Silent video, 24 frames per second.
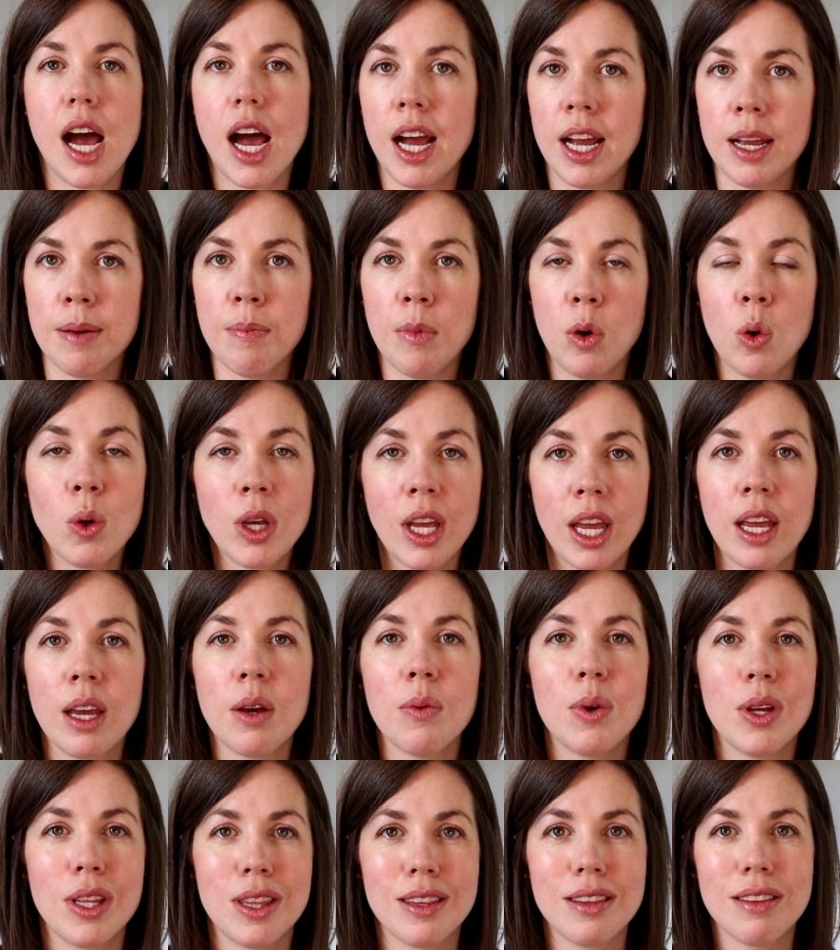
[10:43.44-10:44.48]
I'm
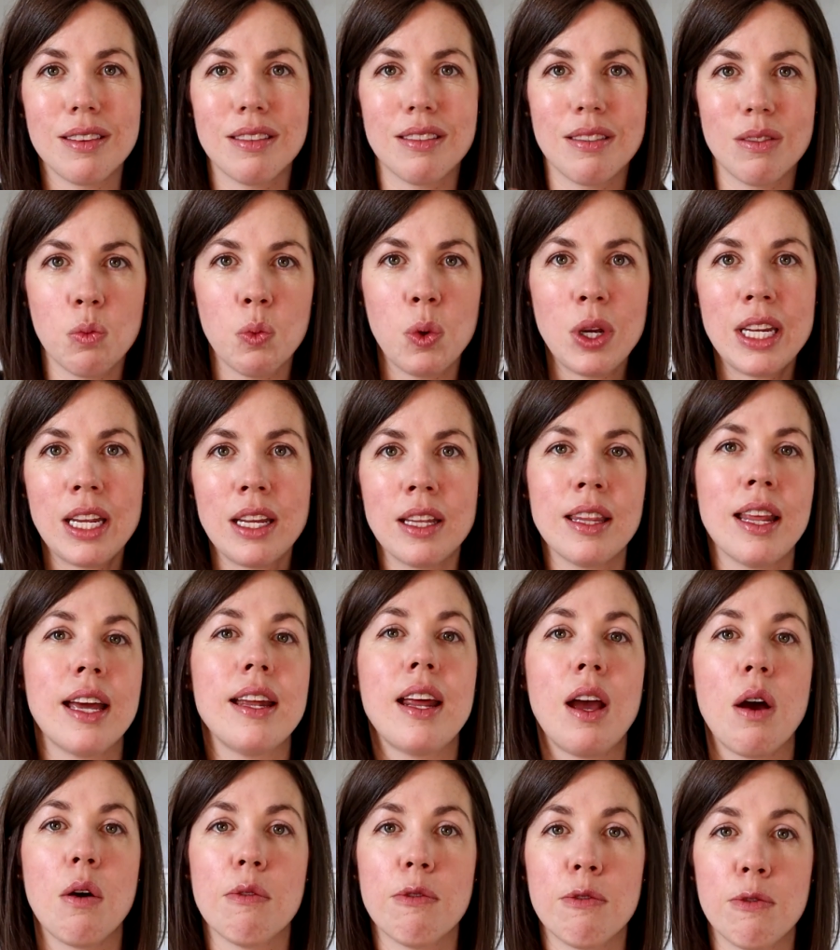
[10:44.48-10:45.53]
okay with weeding
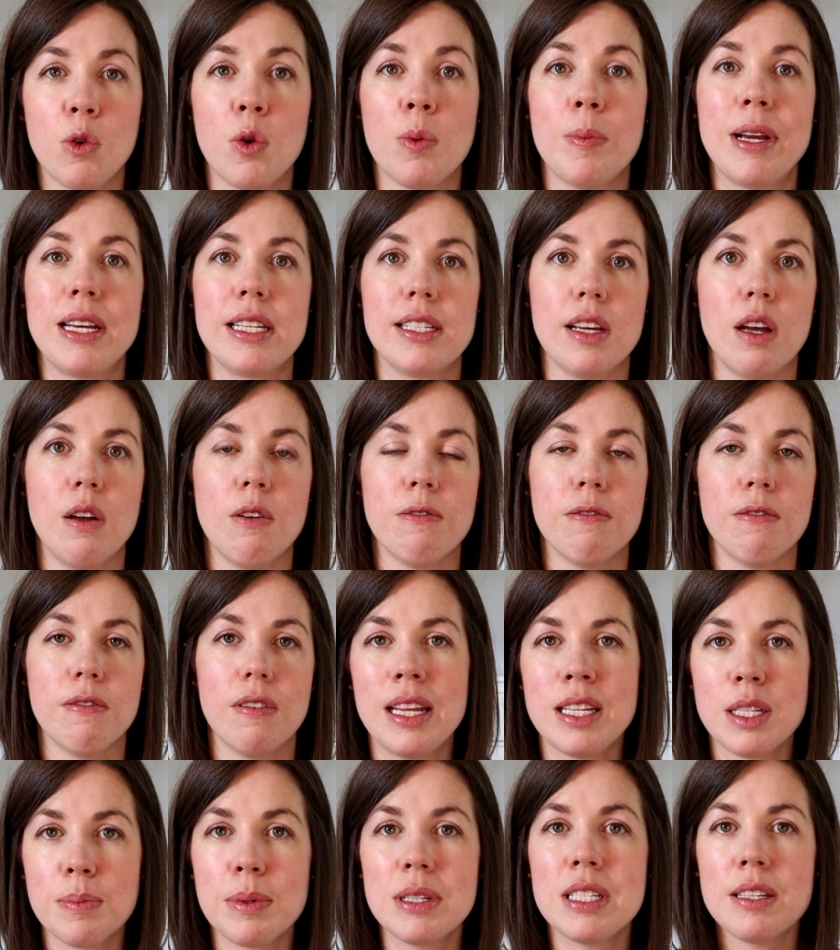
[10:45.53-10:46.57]
that out for myself
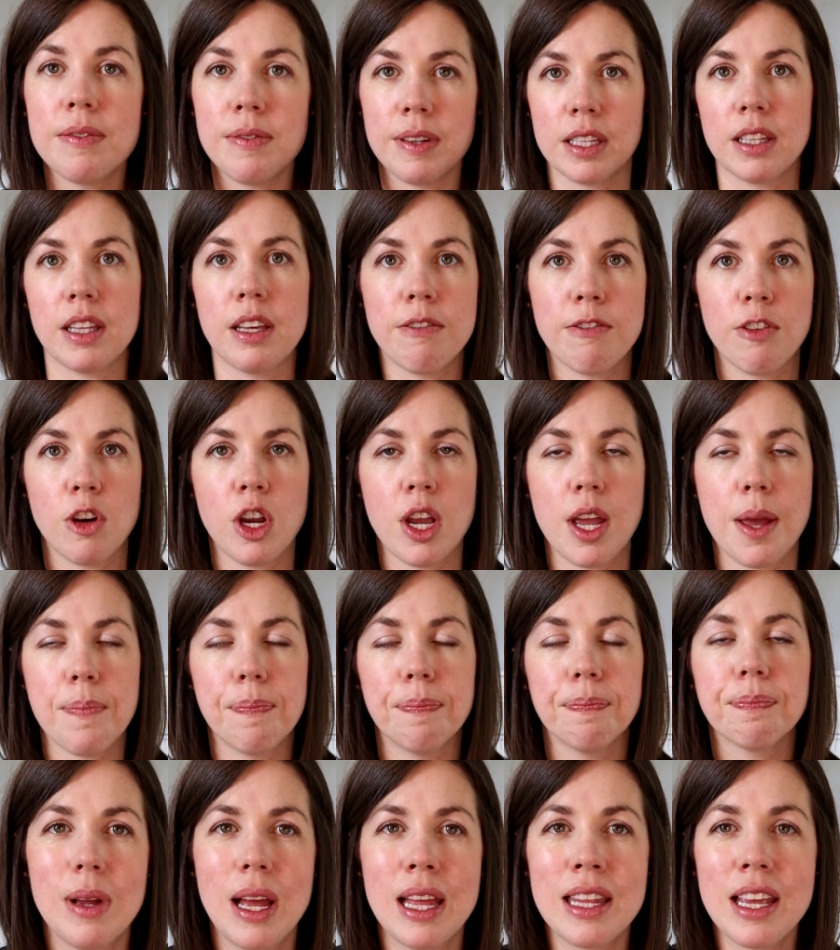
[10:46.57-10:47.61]
and specifically for
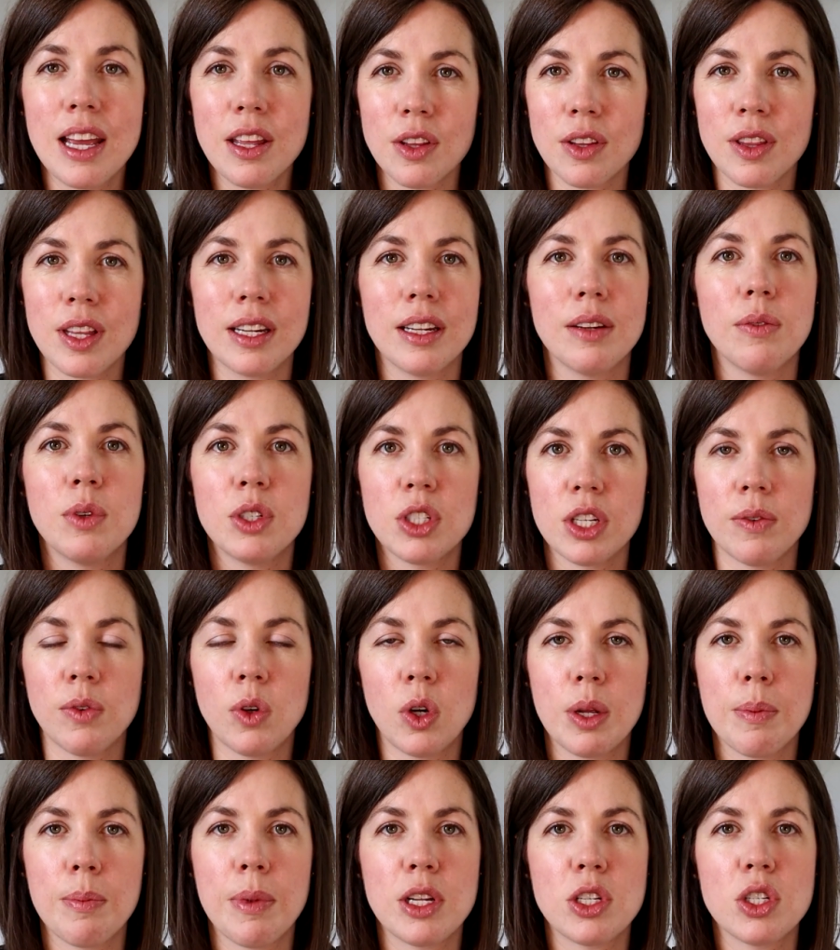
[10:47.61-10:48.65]
him. And the other thing, which I've
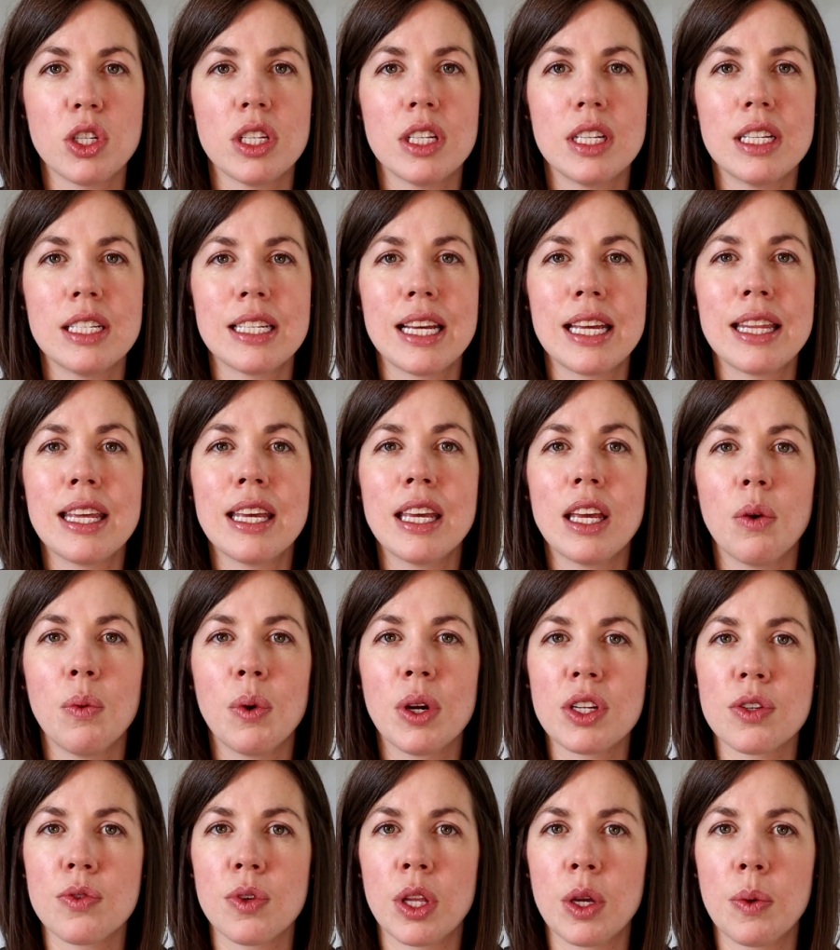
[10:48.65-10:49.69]
already mentioned, is I think it
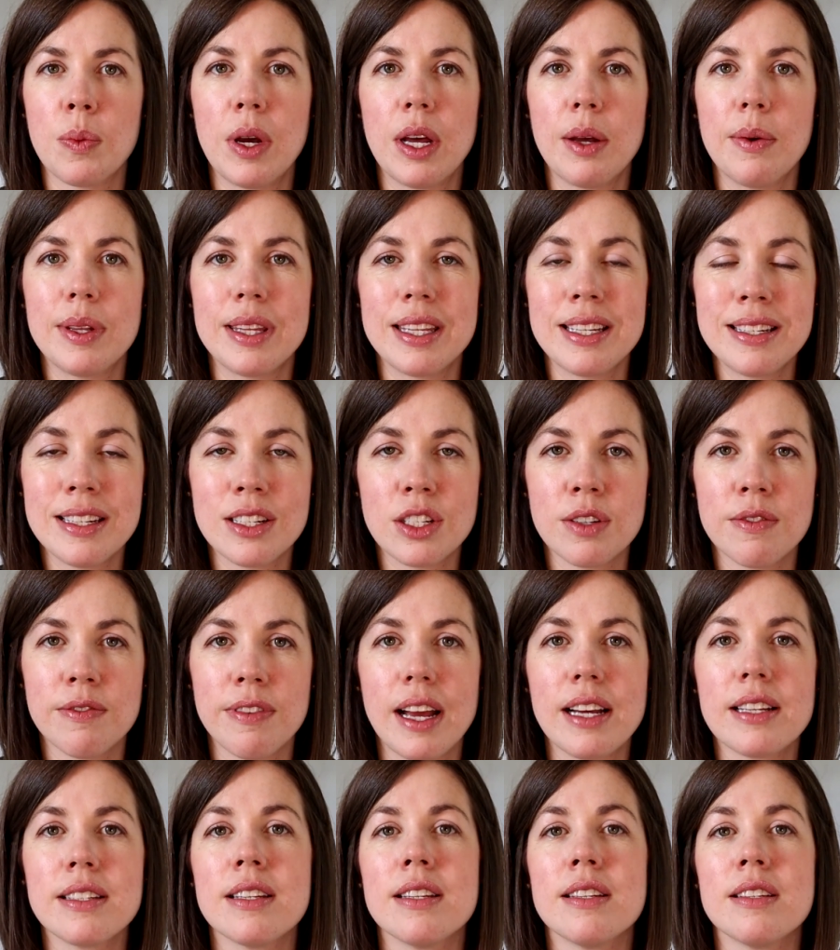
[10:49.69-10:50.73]
works really well with addition
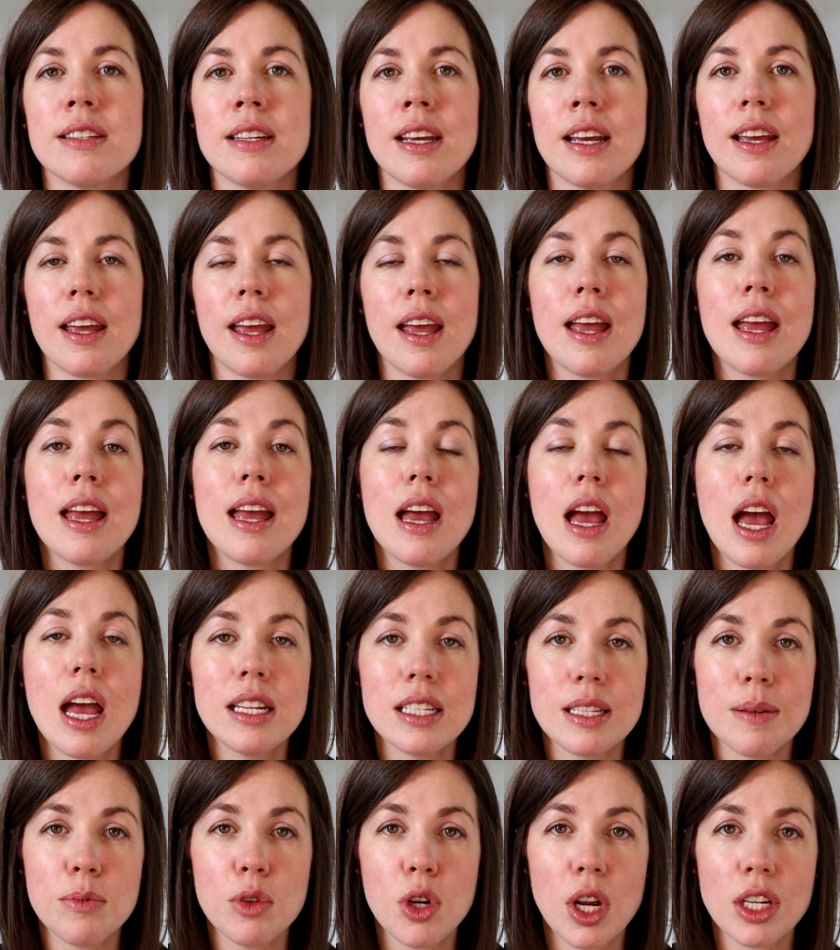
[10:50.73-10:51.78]
facts that stick
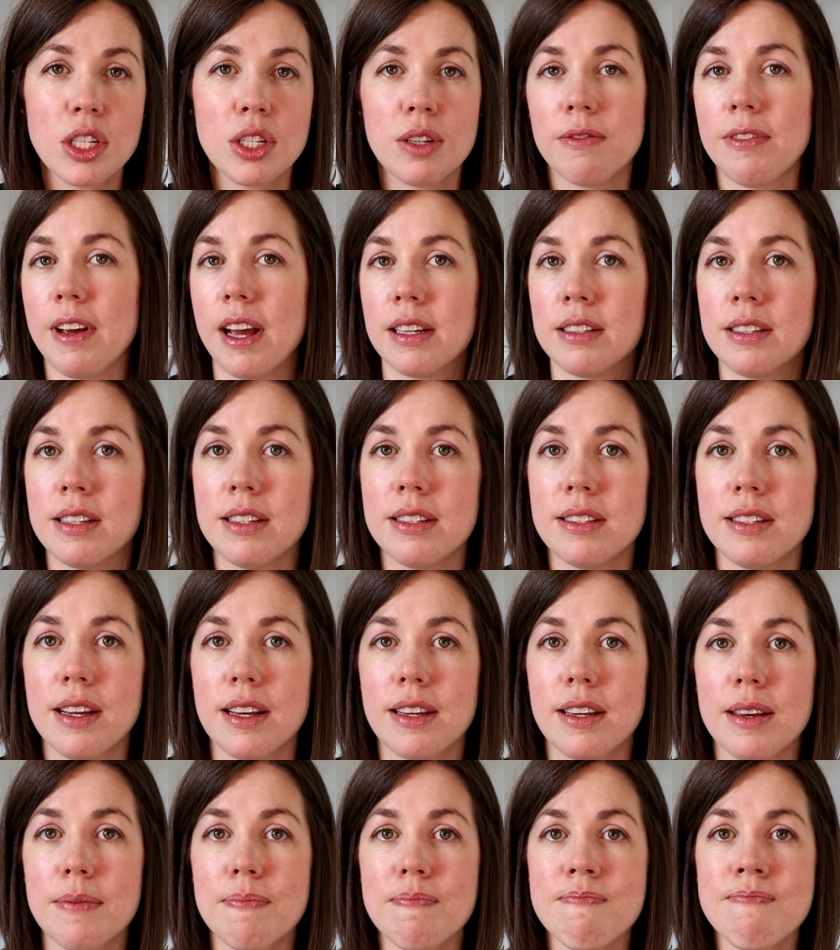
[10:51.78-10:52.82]
and subtraction facts that
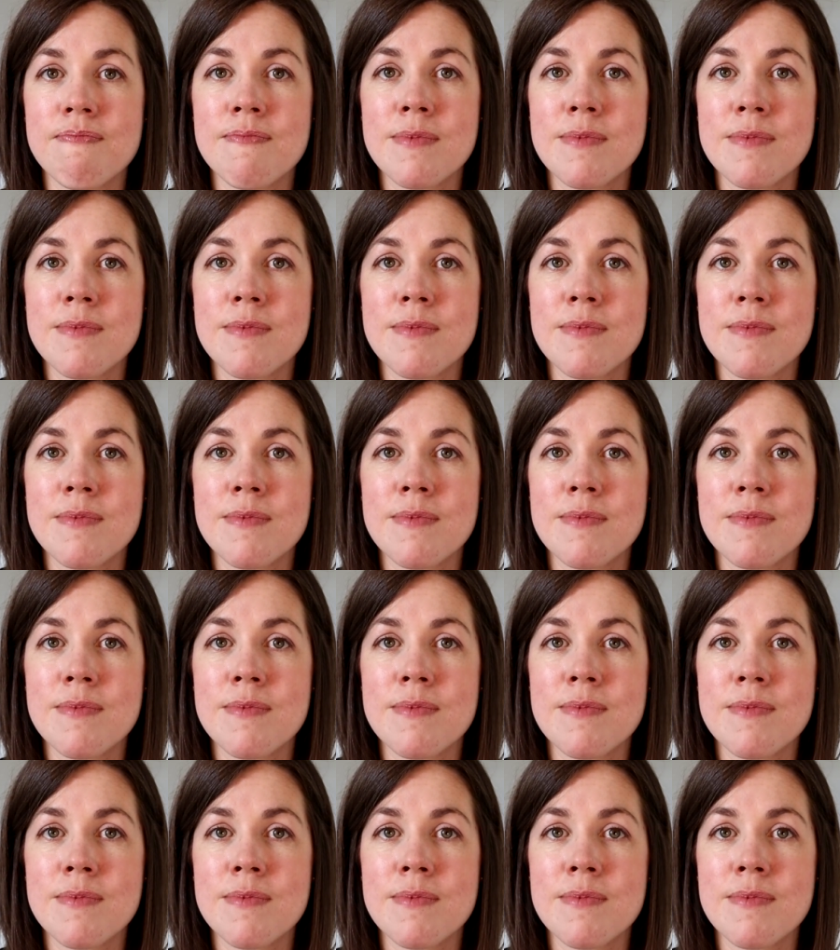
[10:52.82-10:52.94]
stick.